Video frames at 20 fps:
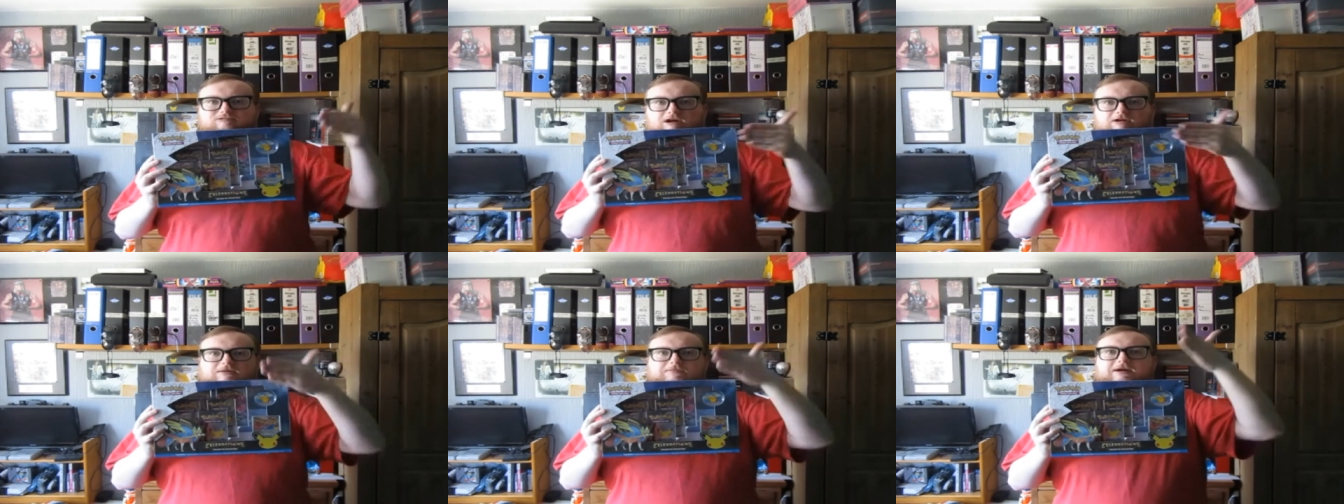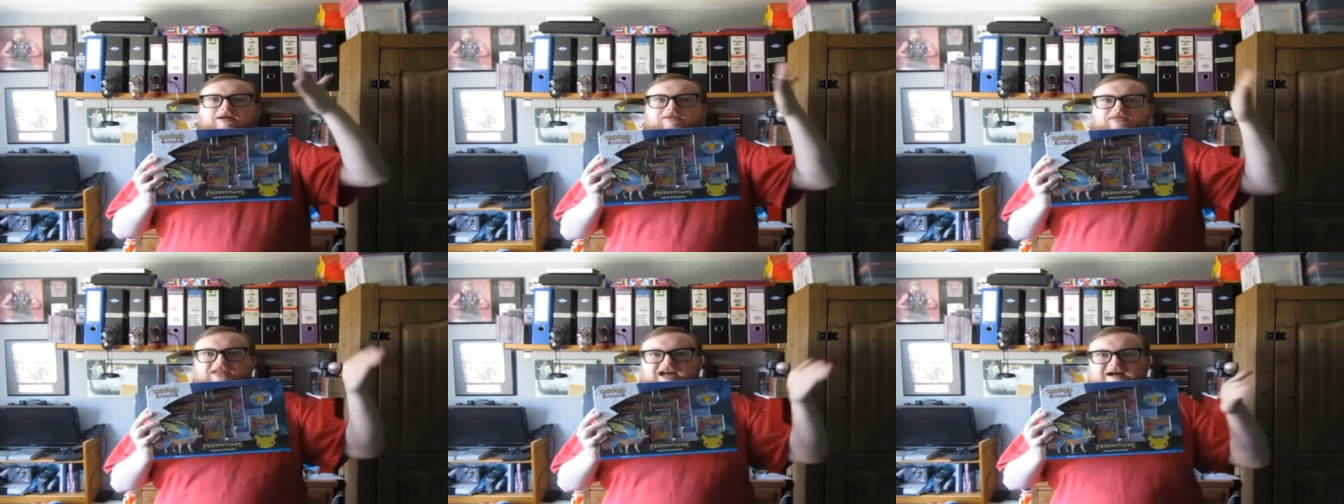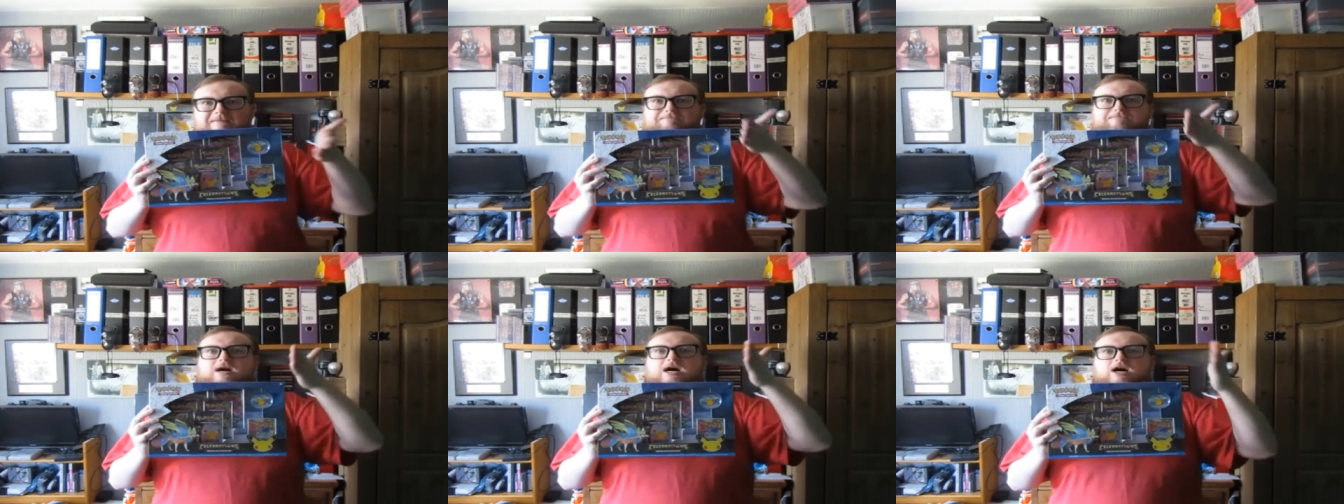round about
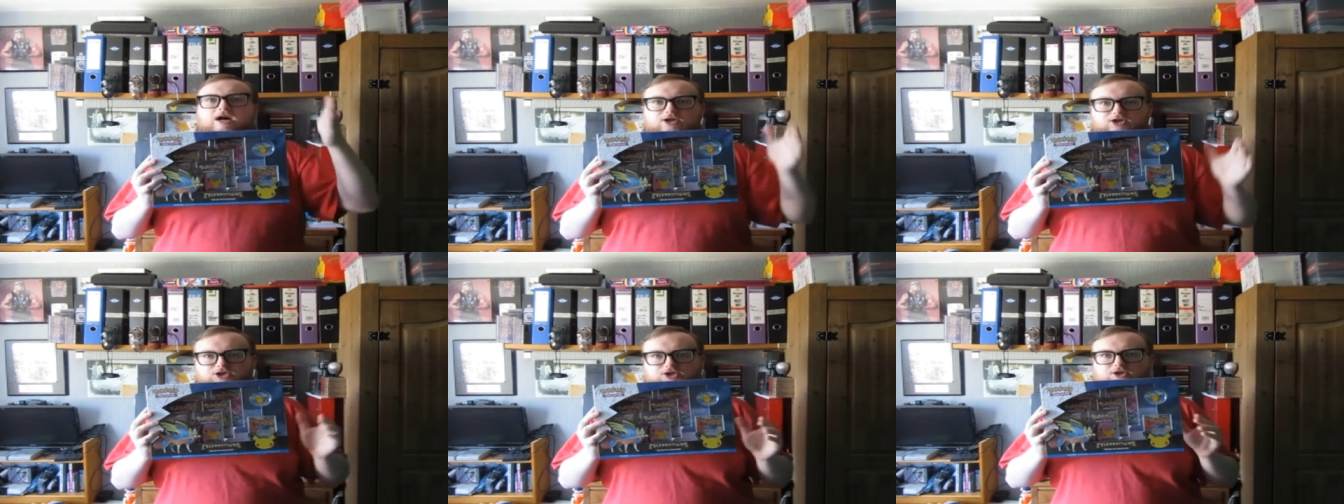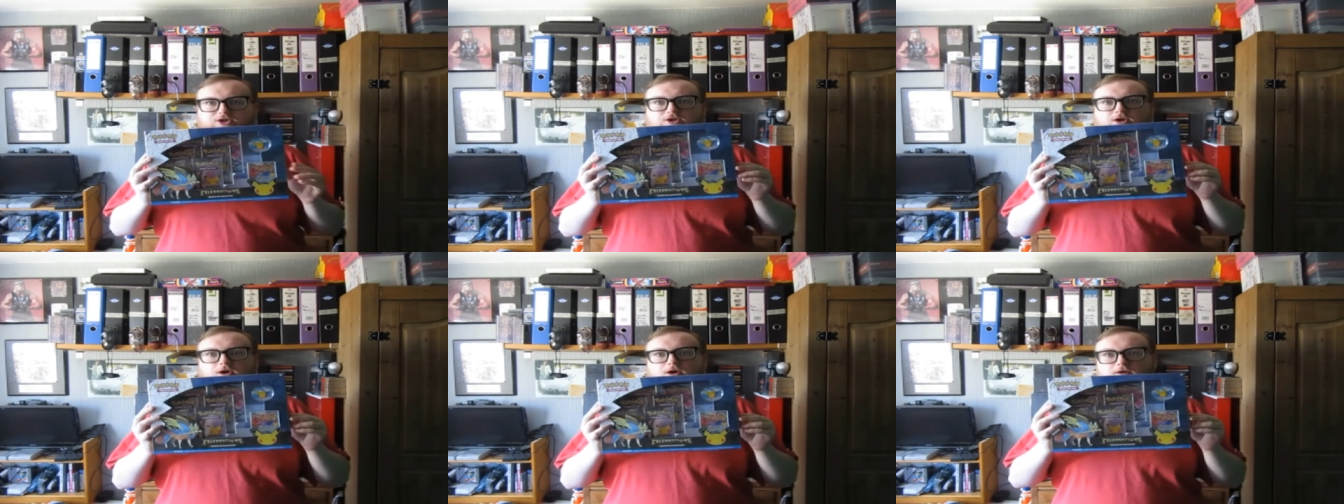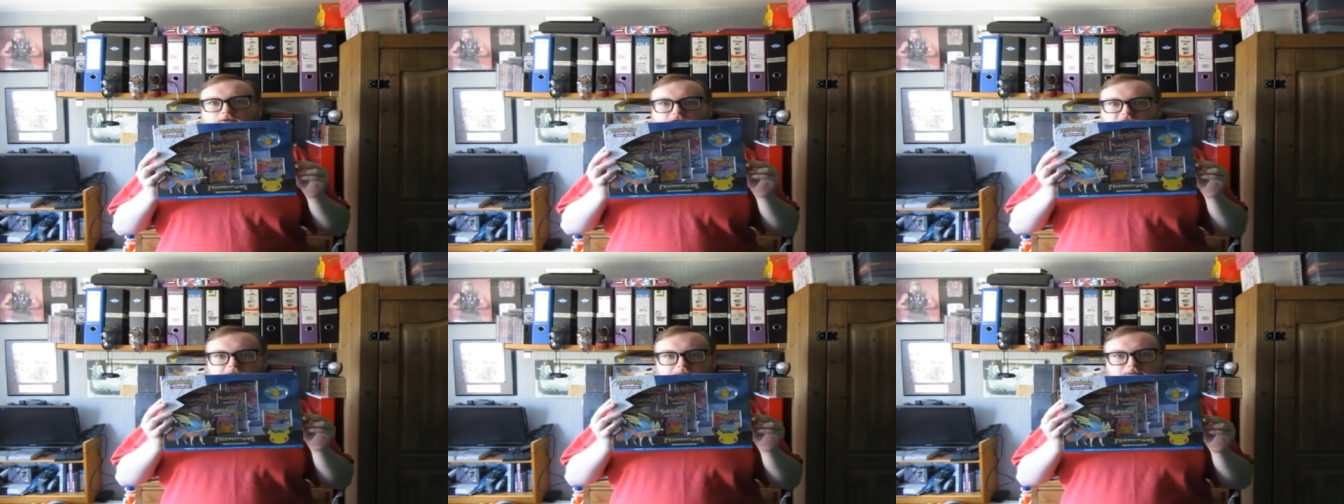that margin
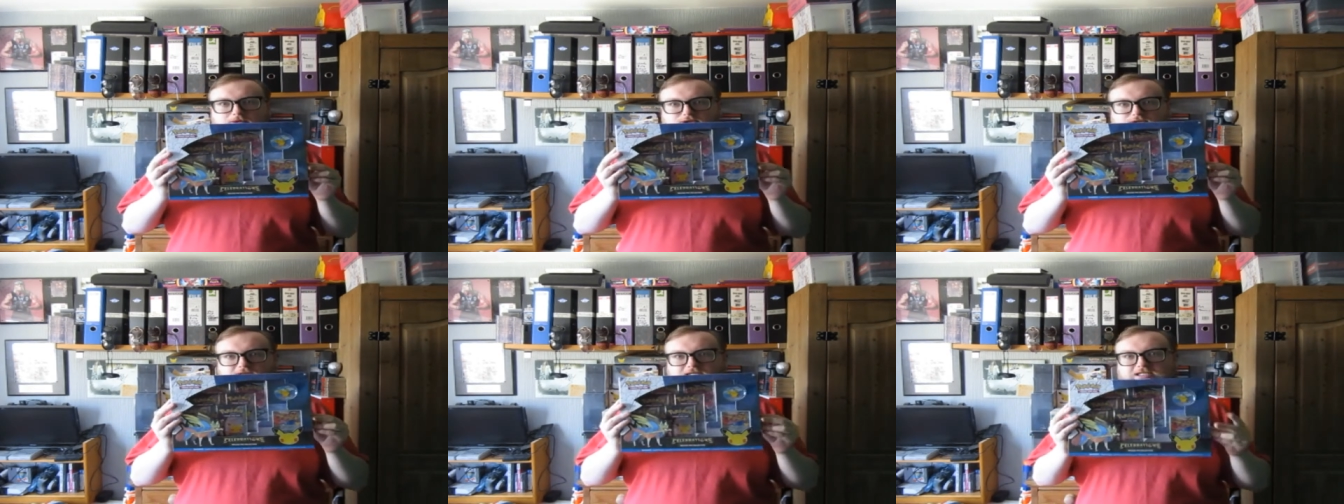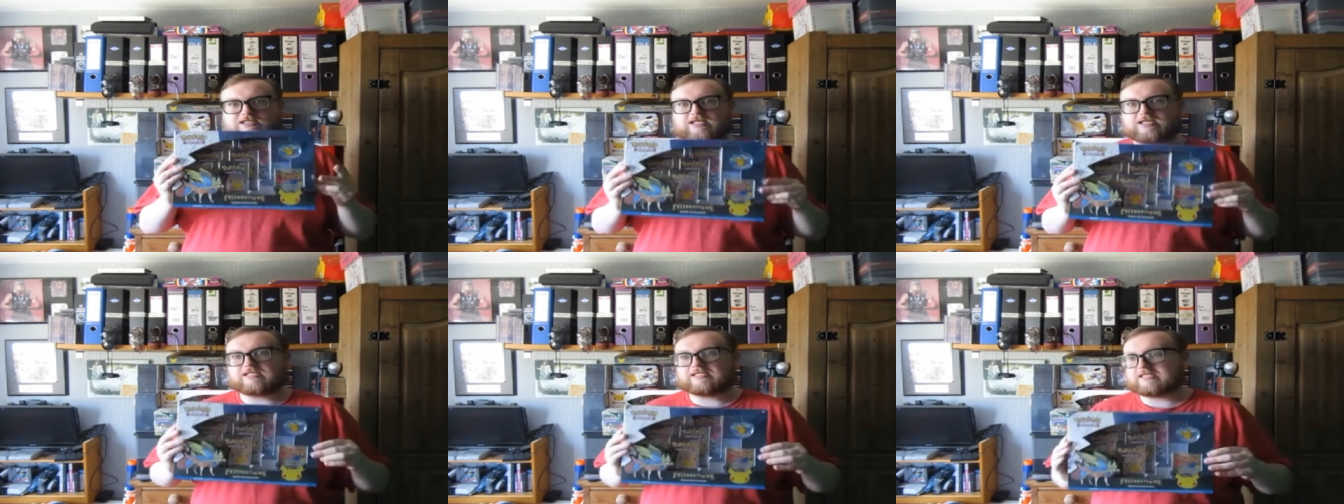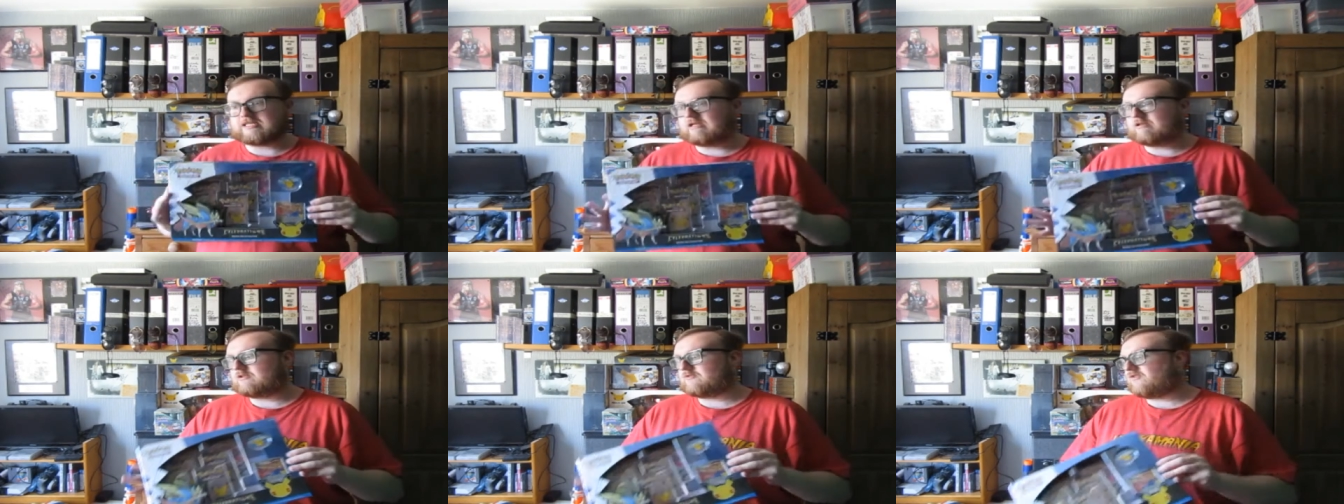of how much this thing
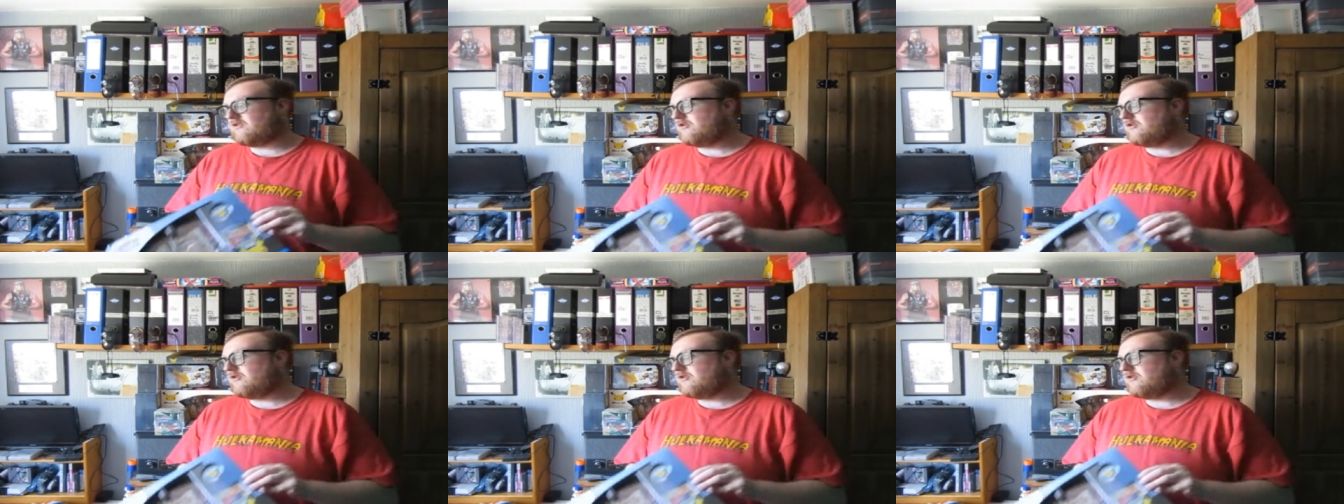sells